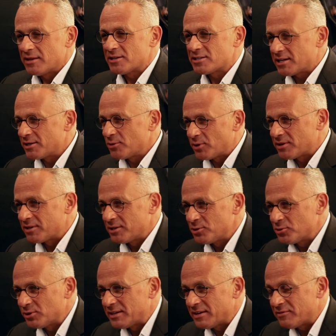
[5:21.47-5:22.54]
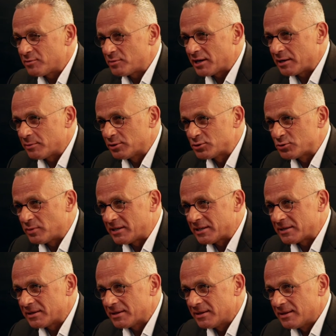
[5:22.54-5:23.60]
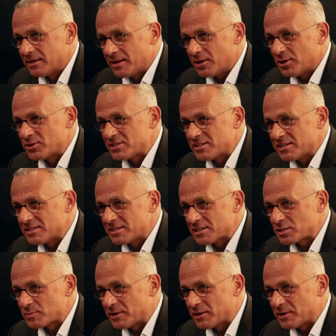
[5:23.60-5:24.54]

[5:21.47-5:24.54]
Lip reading: there's only one thing you will never be able to buy: a sincere